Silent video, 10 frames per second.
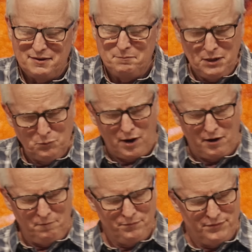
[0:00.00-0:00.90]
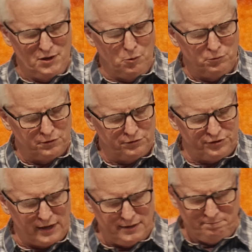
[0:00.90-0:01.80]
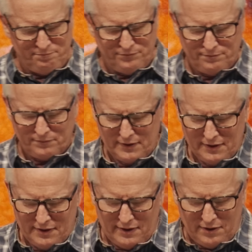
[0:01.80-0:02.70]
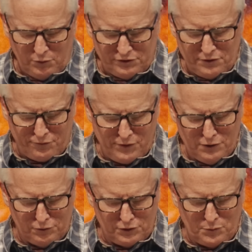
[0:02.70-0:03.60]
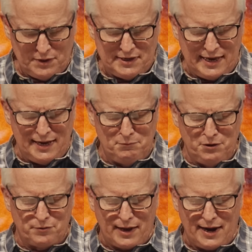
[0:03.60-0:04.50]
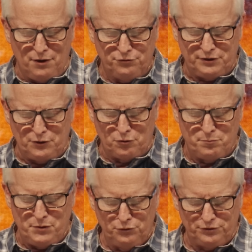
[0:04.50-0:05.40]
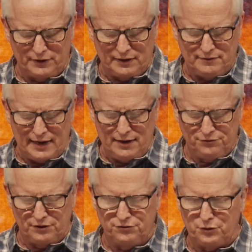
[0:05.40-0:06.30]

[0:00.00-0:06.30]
Meanwhile, the older son was in the field, and when he came near the house, he heard music and dancing.